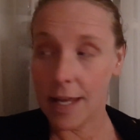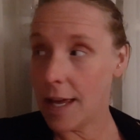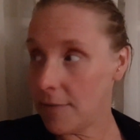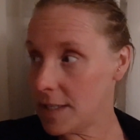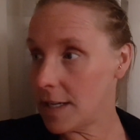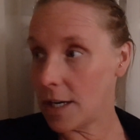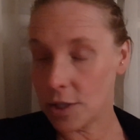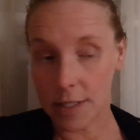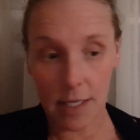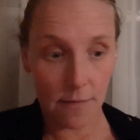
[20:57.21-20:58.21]
Ebby's
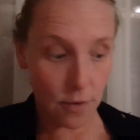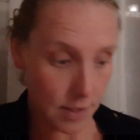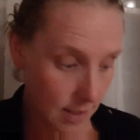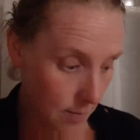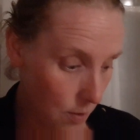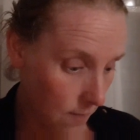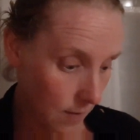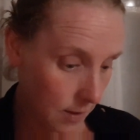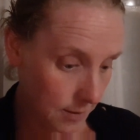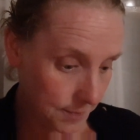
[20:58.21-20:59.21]
actually here for a sleepover.